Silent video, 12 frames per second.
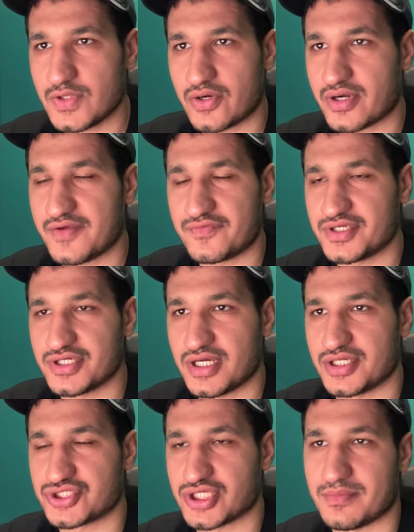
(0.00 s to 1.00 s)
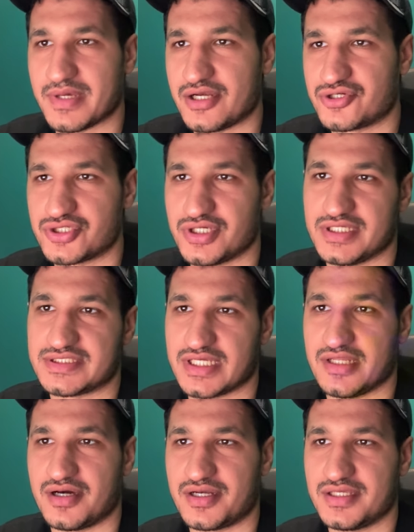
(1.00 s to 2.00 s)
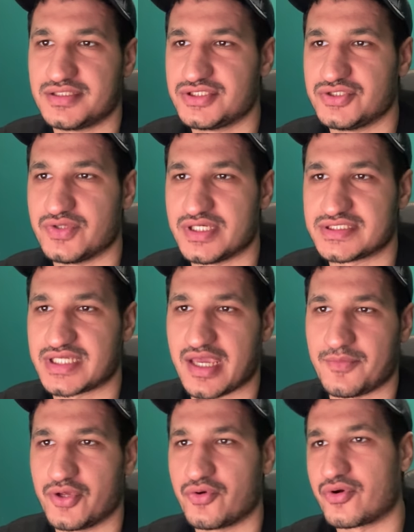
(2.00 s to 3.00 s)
or every shop manager is in on it to scam you,